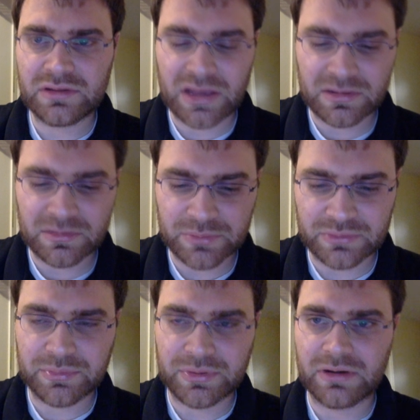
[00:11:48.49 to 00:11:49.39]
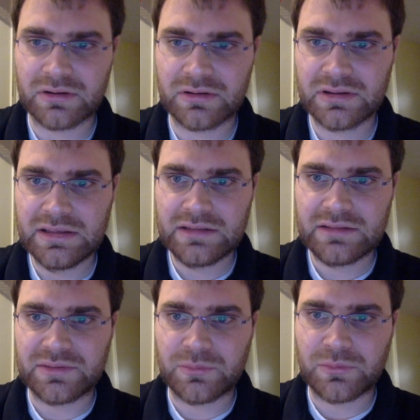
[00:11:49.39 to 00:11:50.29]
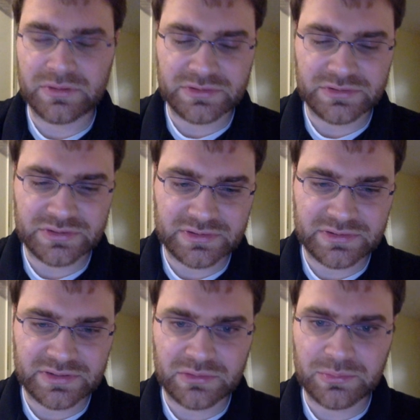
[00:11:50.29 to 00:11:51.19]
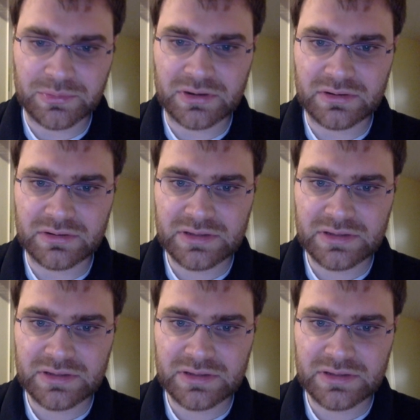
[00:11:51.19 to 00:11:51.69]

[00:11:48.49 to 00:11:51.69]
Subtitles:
how to build a part that's more than just a single part,